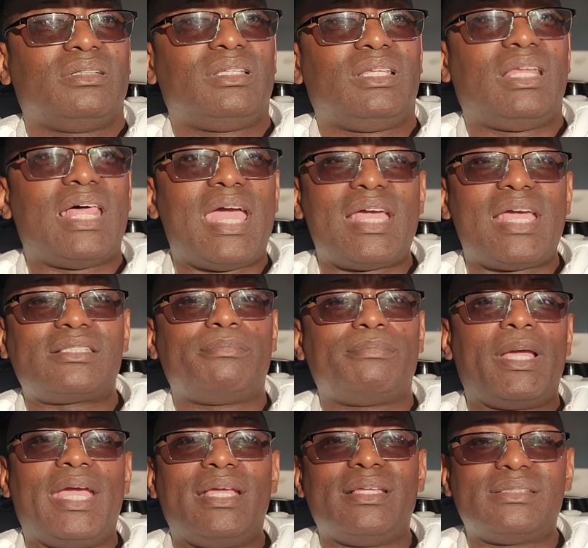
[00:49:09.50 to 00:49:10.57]
The last
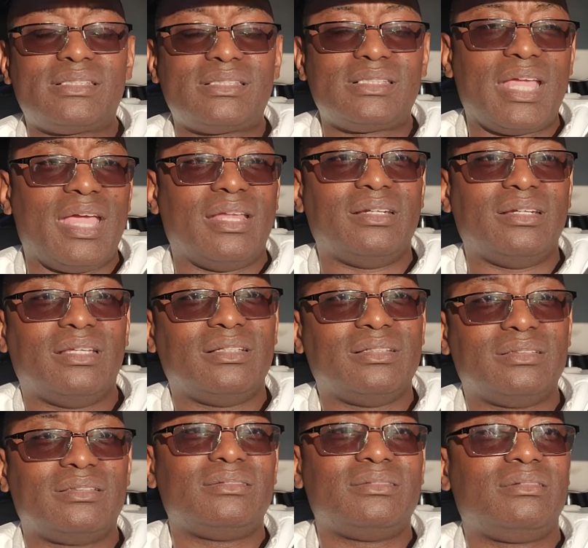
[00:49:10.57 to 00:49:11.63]
man
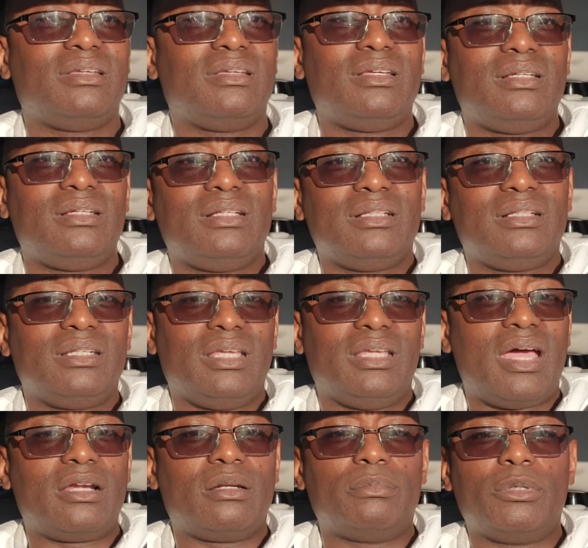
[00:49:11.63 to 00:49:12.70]
standing.
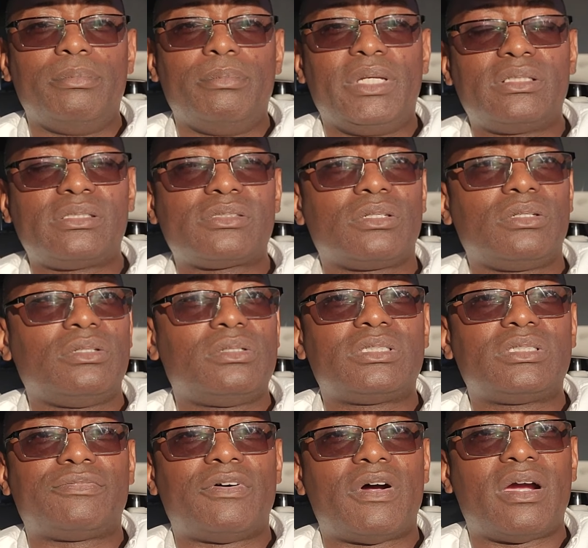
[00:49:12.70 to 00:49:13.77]
The Honorable Minister
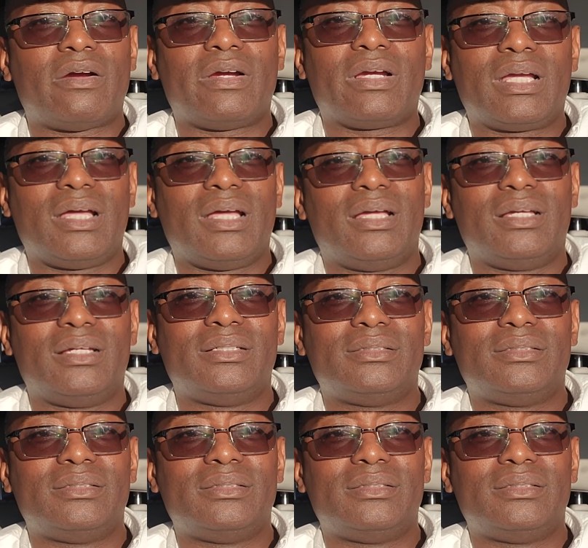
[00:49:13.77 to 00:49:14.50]
Louis Farrakhan.